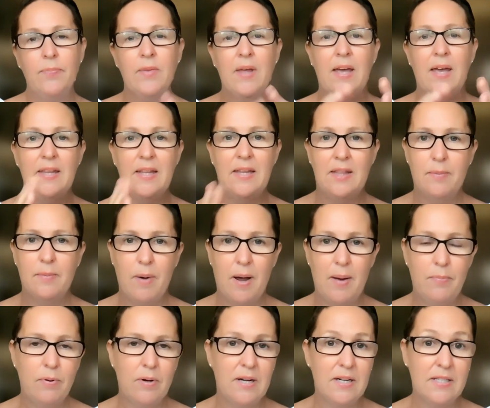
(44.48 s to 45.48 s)
And then the
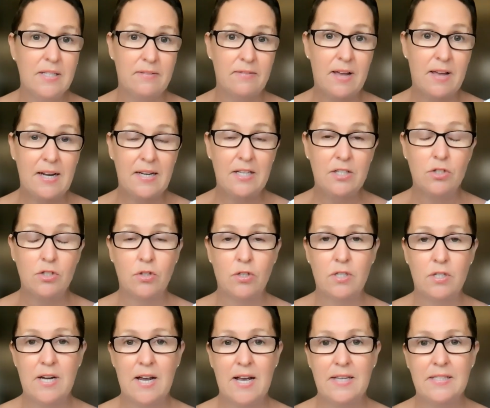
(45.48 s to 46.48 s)
byproduct of that is
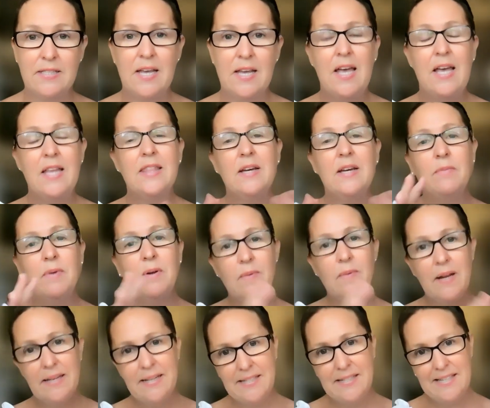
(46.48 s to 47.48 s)
doshas. Then we
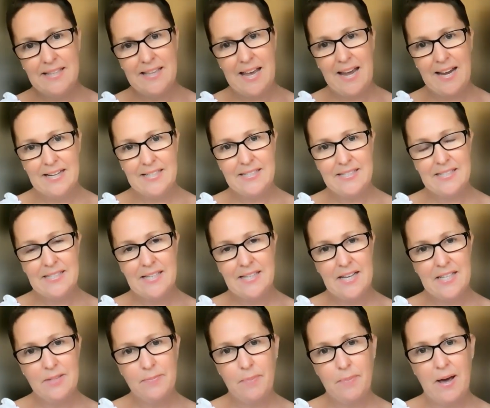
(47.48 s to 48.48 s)
went into the
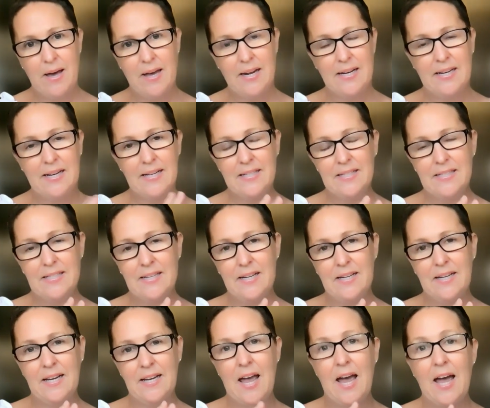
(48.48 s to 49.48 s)
exercise part and
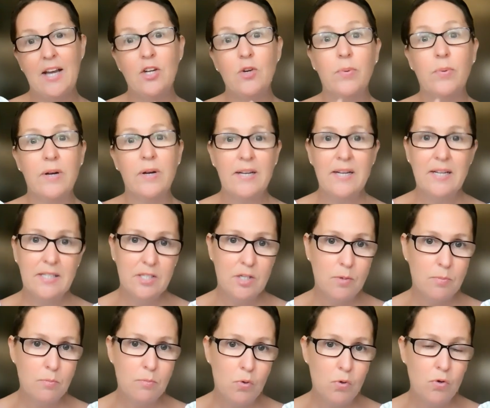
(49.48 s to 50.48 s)
understanding how your body needs to
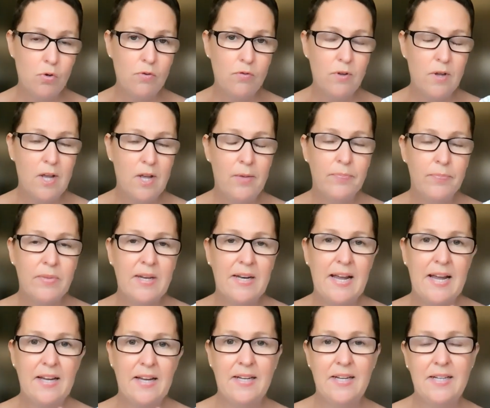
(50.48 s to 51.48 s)
move and
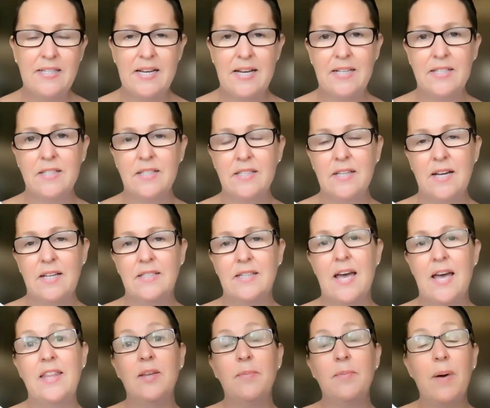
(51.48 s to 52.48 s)
how you need to exercise,
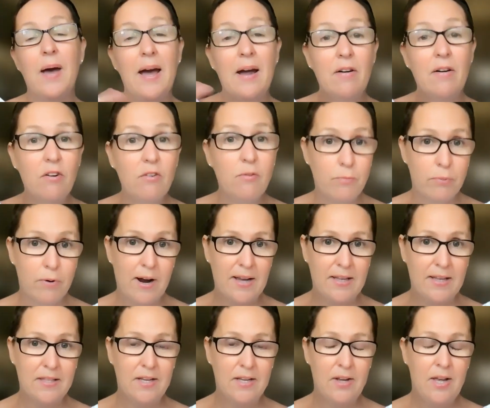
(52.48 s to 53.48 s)
and the power of
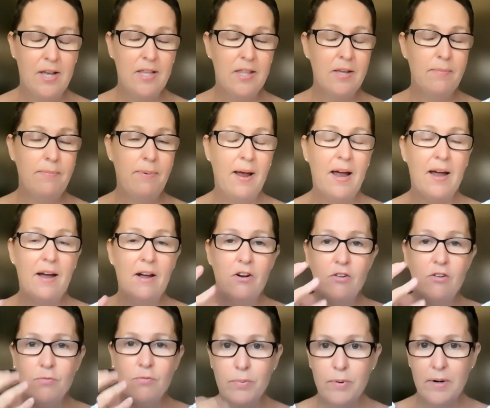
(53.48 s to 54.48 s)
breath. The power
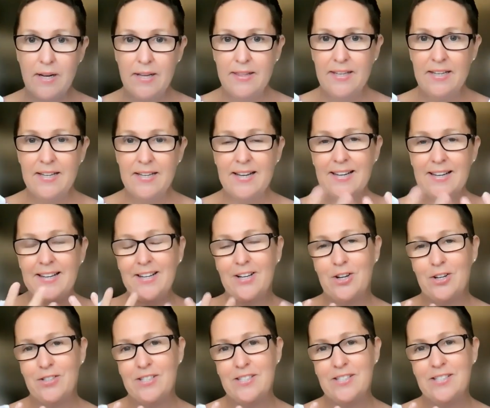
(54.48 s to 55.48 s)
of breathing and getting
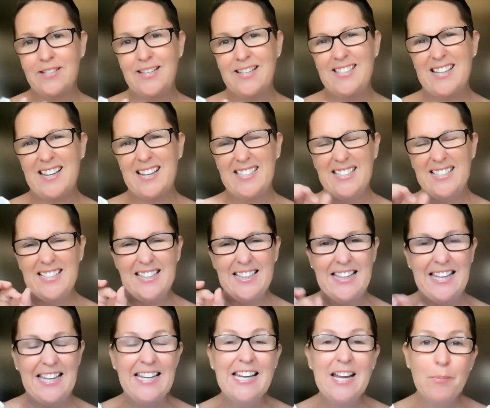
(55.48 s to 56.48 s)
oxygen is actually
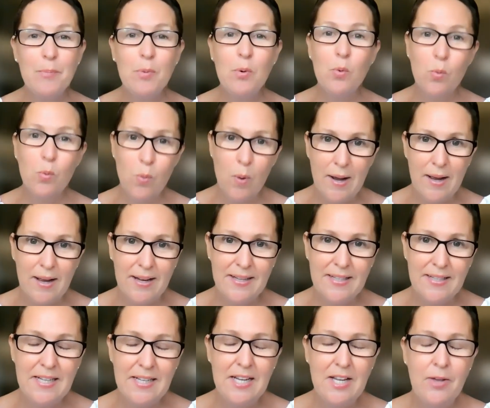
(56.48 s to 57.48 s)
the number
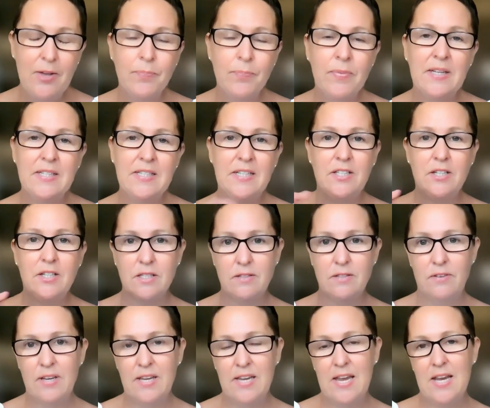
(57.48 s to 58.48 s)
one
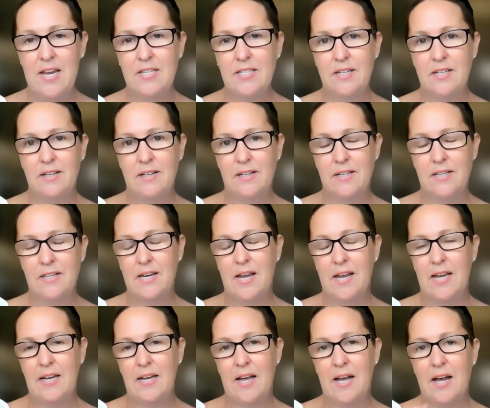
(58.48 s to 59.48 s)
detoxification
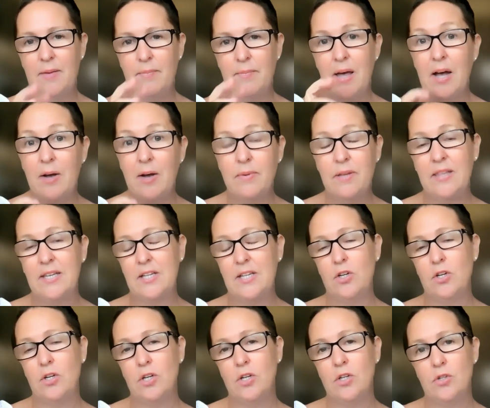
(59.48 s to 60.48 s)
element that
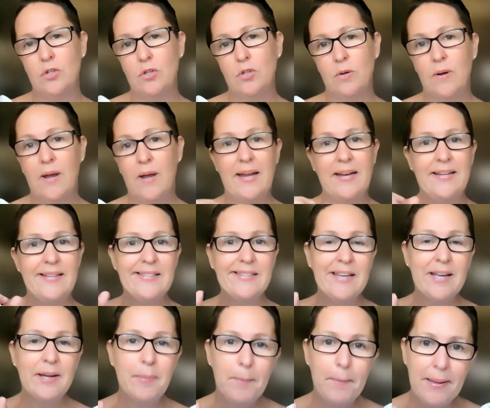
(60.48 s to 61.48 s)
you can do, and it's
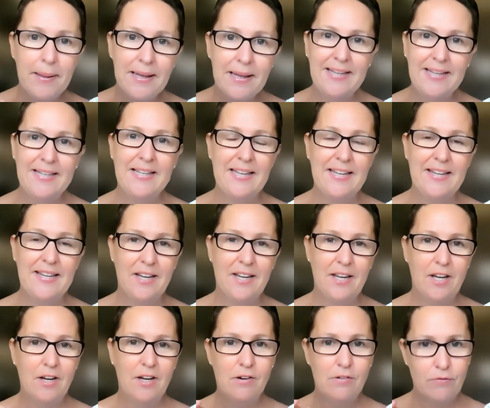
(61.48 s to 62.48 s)
completely
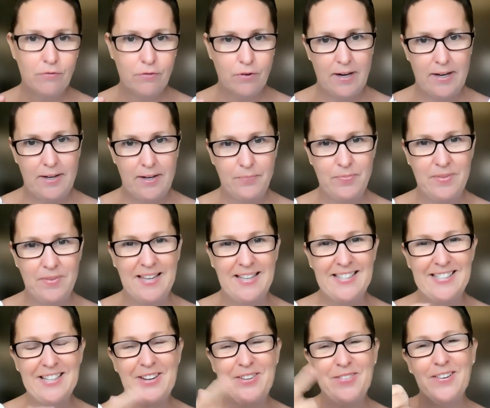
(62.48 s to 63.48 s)
free.
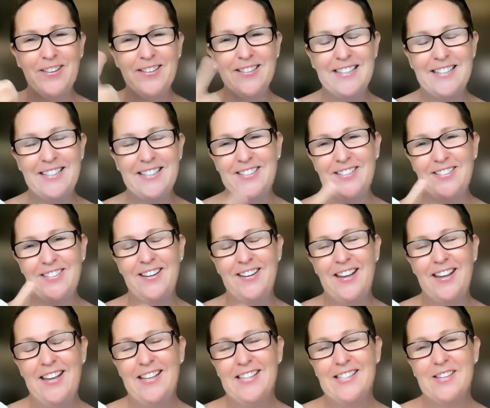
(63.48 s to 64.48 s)
So we'll teach you
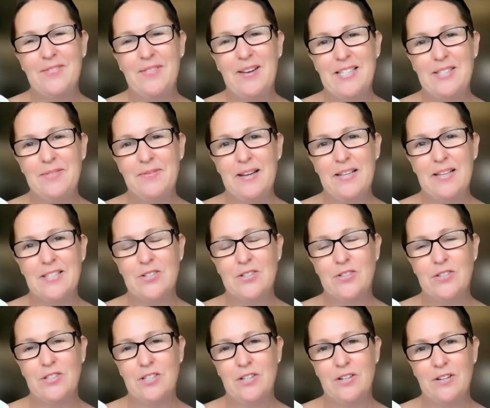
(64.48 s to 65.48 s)
some aspects
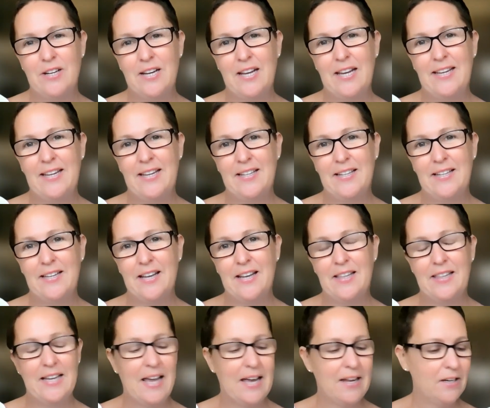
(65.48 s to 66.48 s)
also in
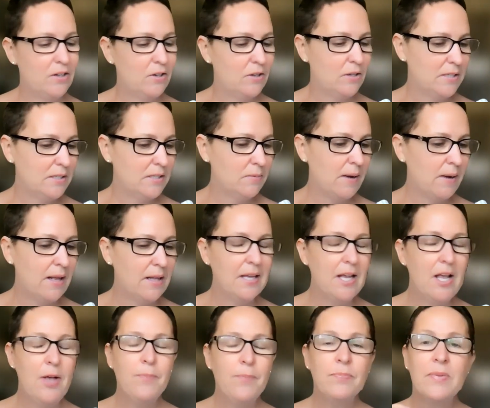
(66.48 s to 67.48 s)
the article as well.
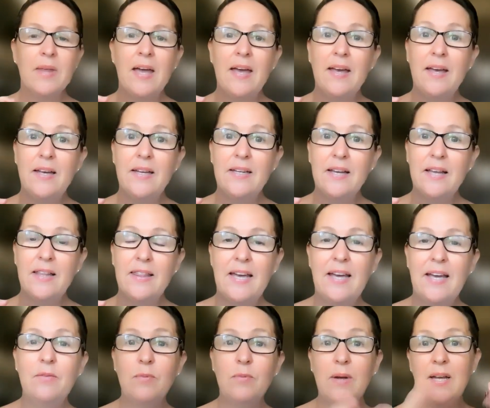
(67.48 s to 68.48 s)
And
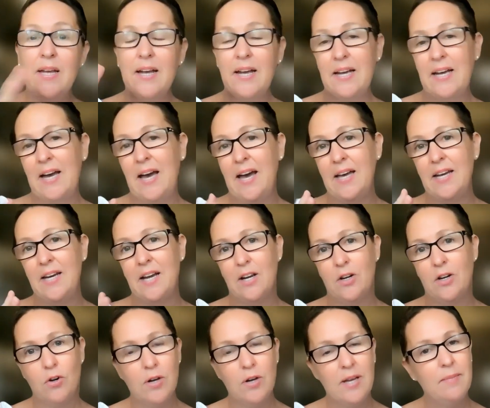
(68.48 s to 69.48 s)
then we had a
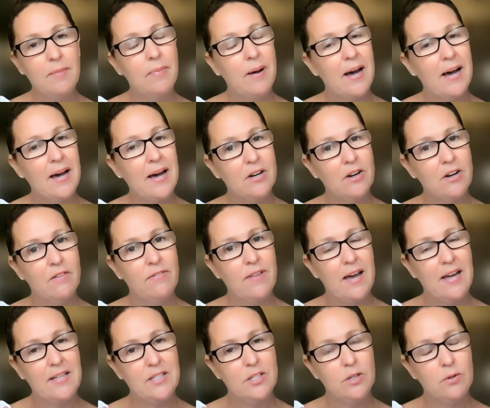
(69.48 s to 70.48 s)
cooking part of
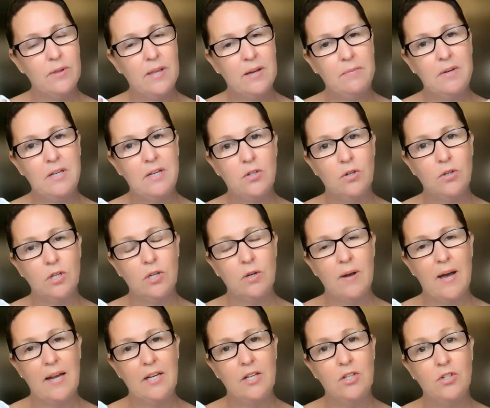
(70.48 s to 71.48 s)
that. So then we taught you
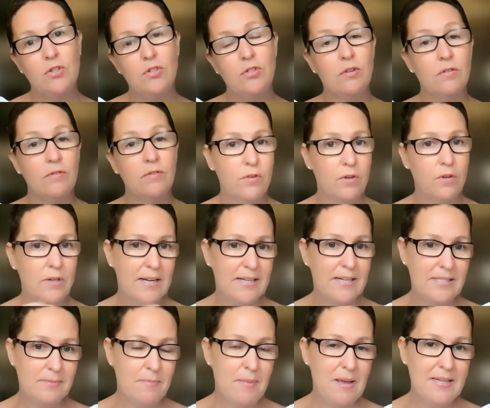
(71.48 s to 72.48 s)
how to use your food
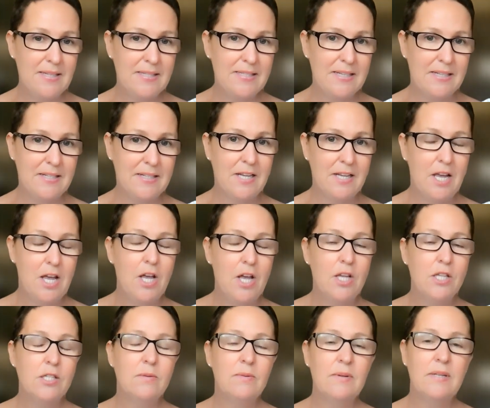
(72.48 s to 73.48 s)
as medicine.
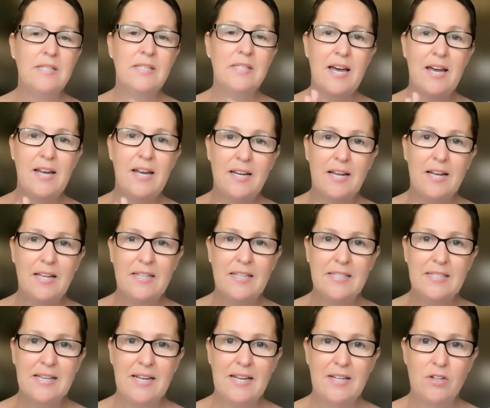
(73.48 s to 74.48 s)
So inside
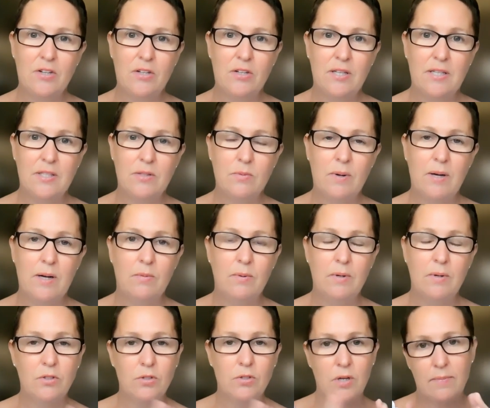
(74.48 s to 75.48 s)
this article as well,
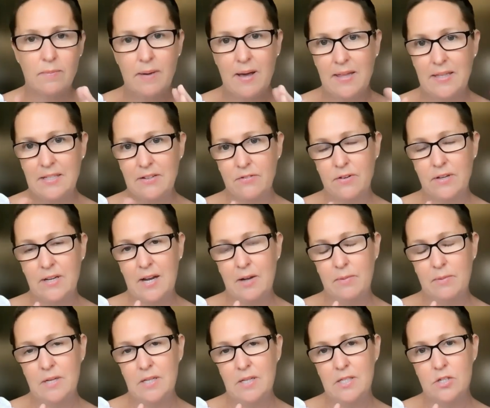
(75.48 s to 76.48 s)
we'll talk about different
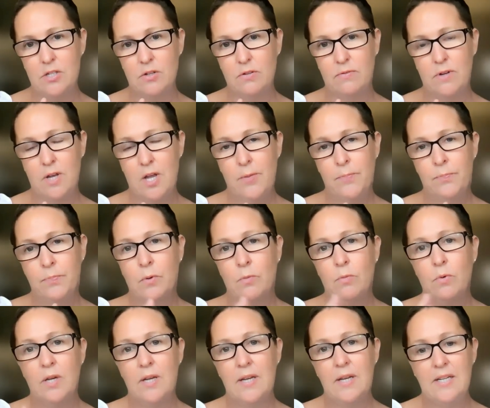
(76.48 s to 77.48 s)
elements of
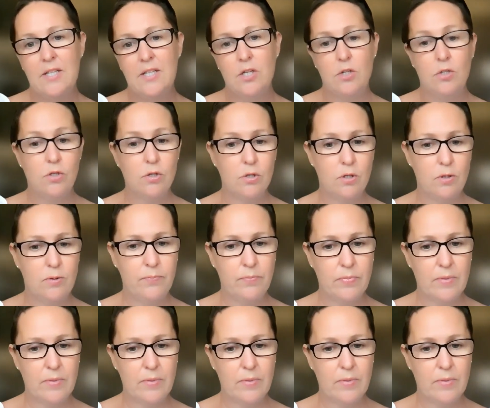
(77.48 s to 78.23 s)
what you need to do